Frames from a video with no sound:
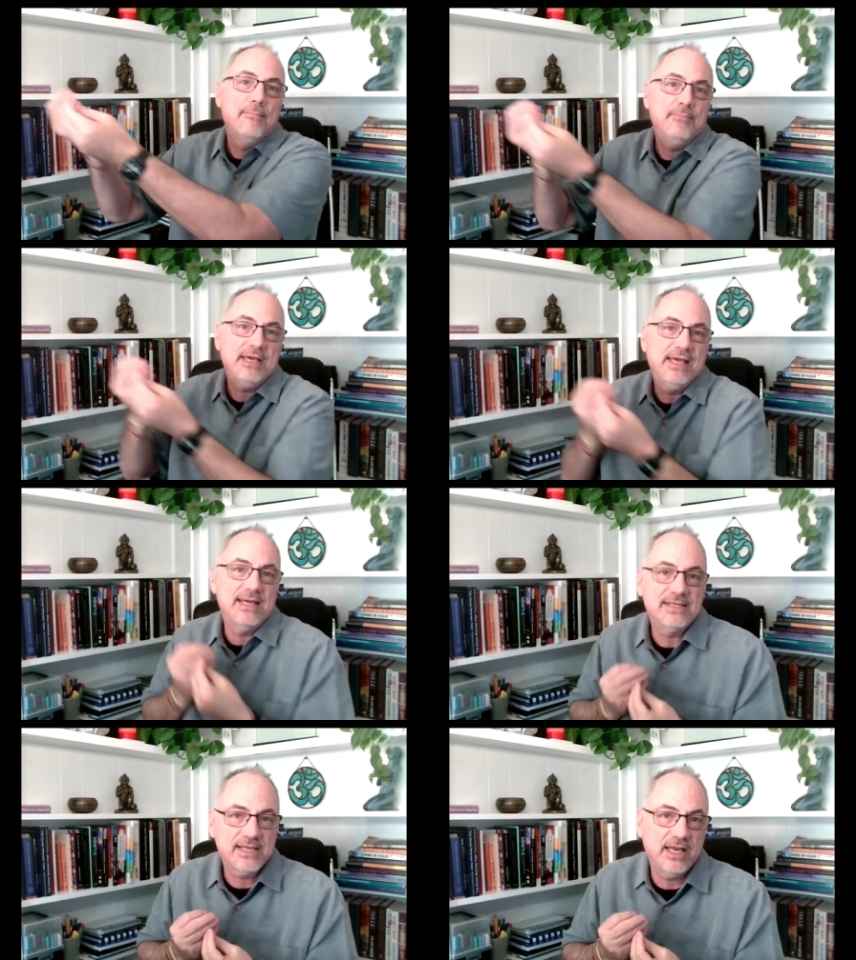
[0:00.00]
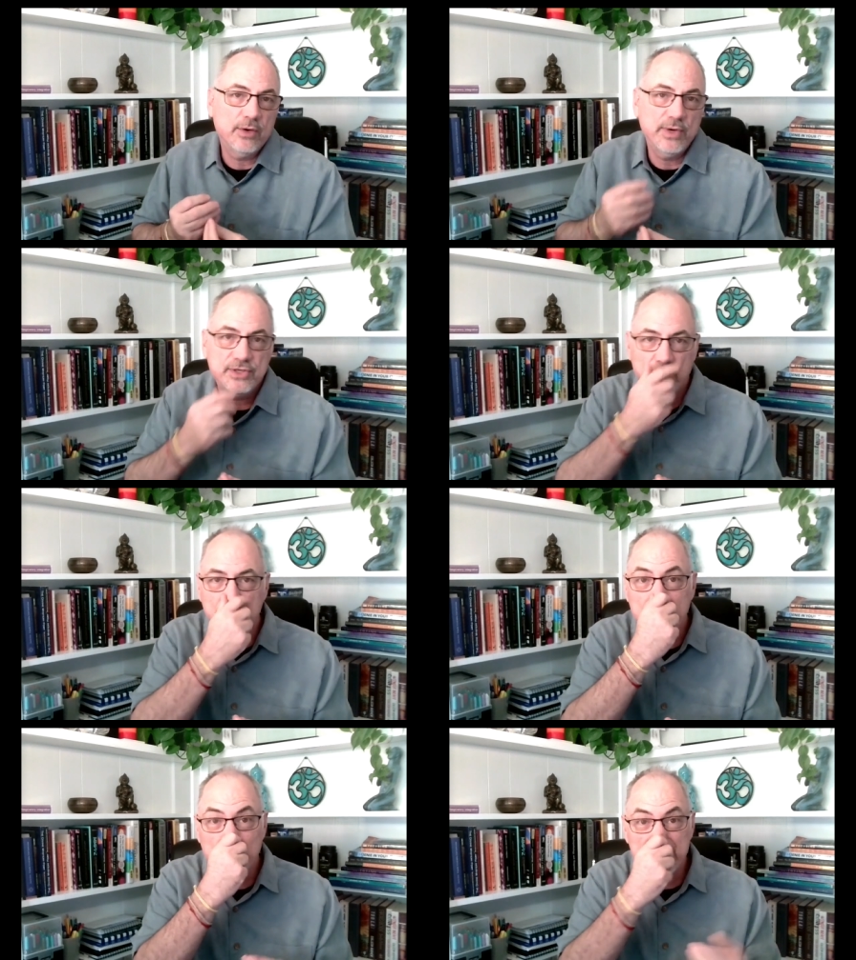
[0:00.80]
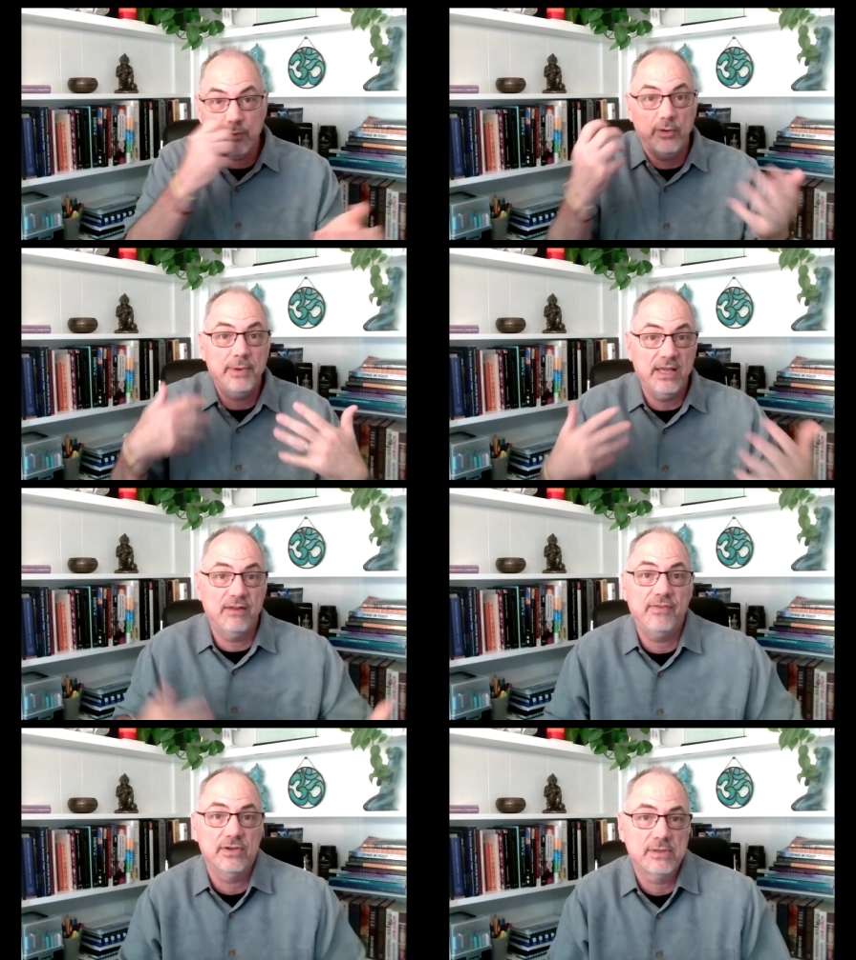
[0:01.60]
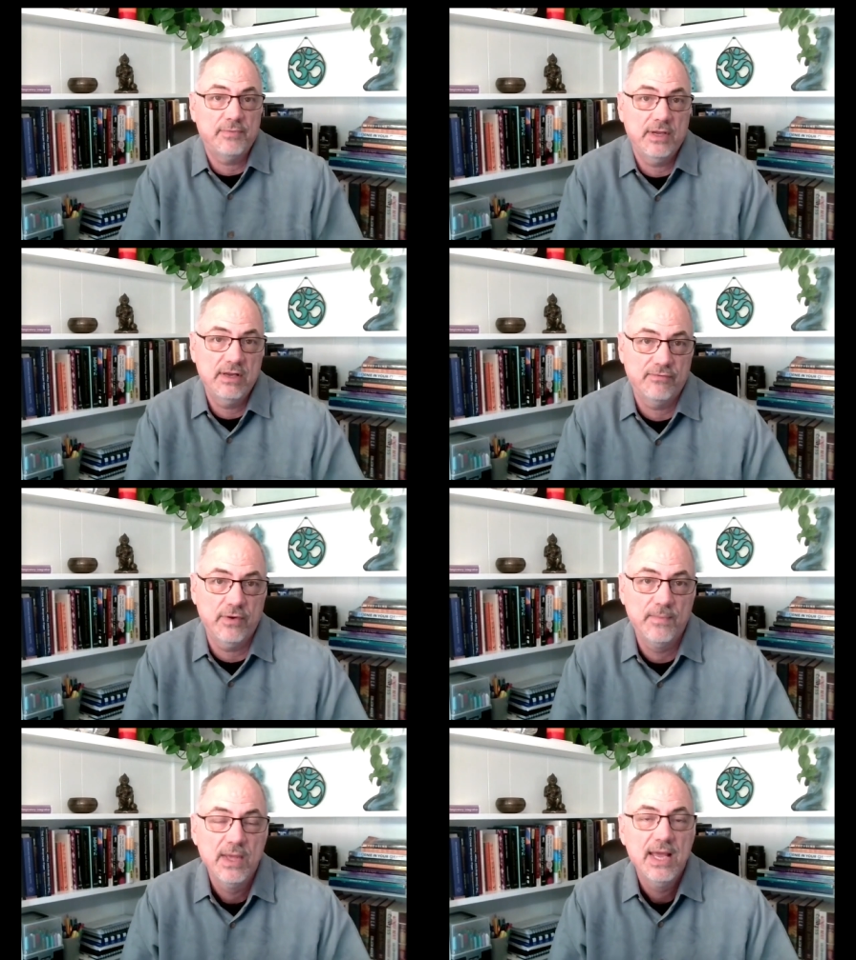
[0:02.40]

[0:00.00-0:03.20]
begins getting returned to us and we begin to feel something different.